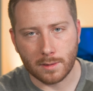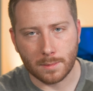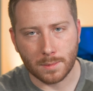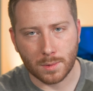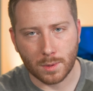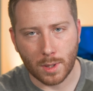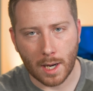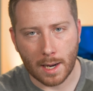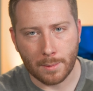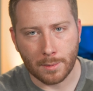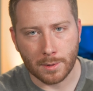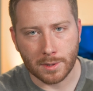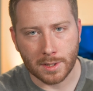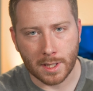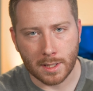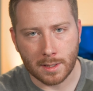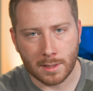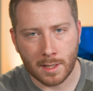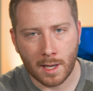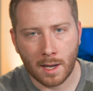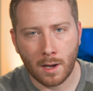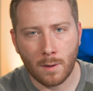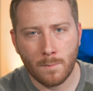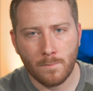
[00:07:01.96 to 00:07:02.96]
subscribers can
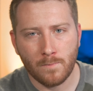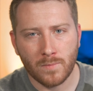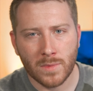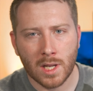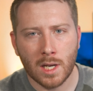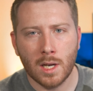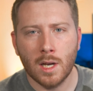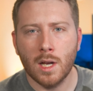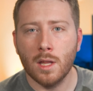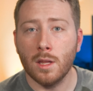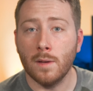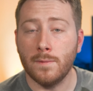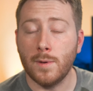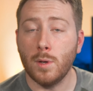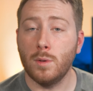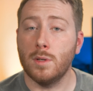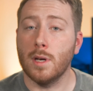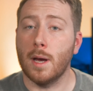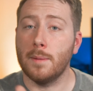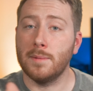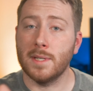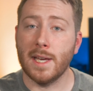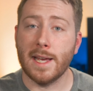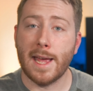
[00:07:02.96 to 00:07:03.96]
tell. The few
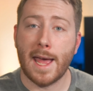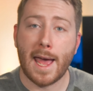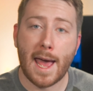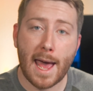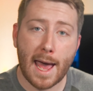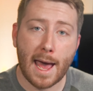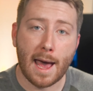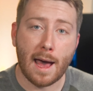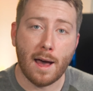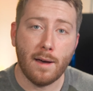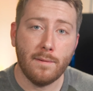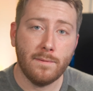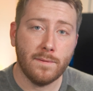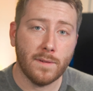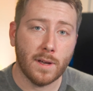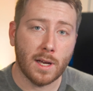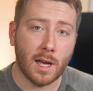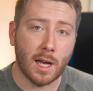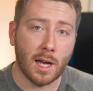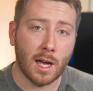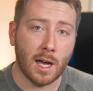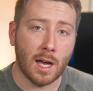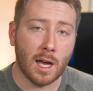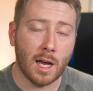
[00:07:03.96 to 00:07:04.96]
times I have
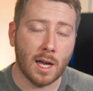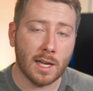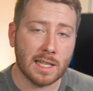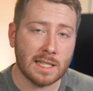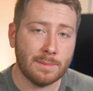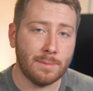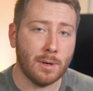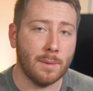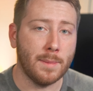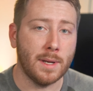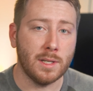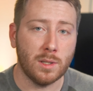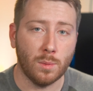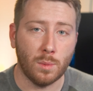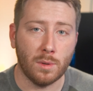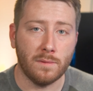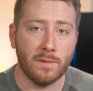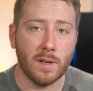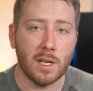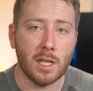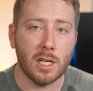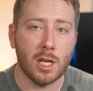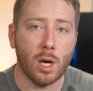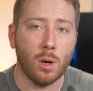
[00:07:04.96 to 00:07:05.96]
uh, experimented with
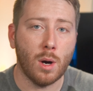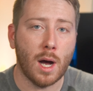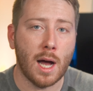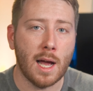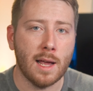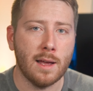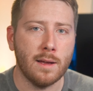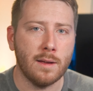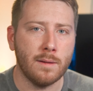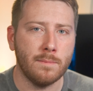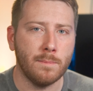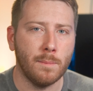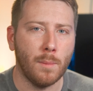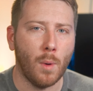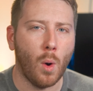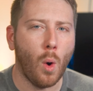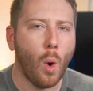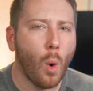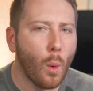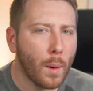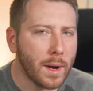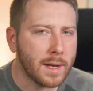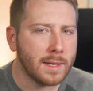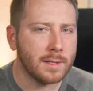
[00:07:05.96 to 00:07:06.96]
video, I'm
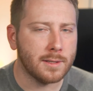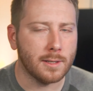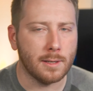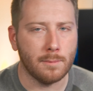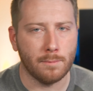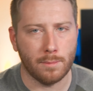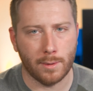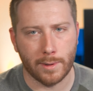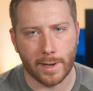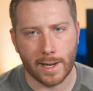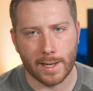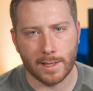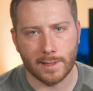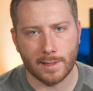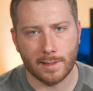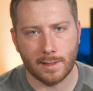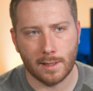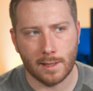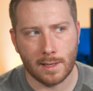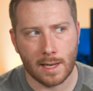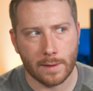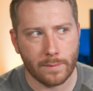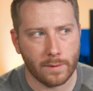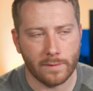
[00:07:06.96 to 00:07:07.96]
always
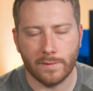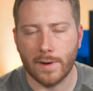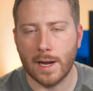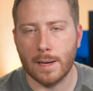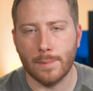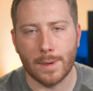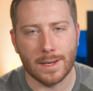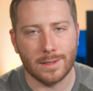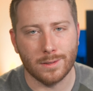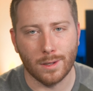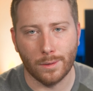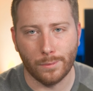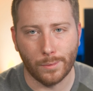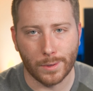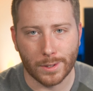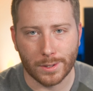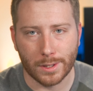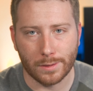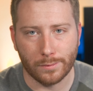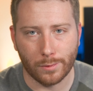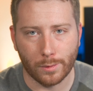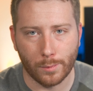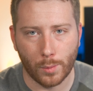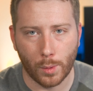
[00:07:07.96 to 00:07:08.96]
impressed, never find myself
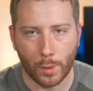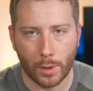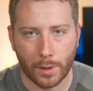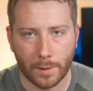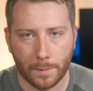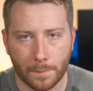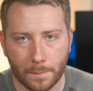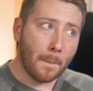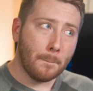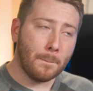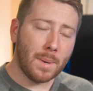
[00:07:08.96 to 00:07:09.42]
wishing for more.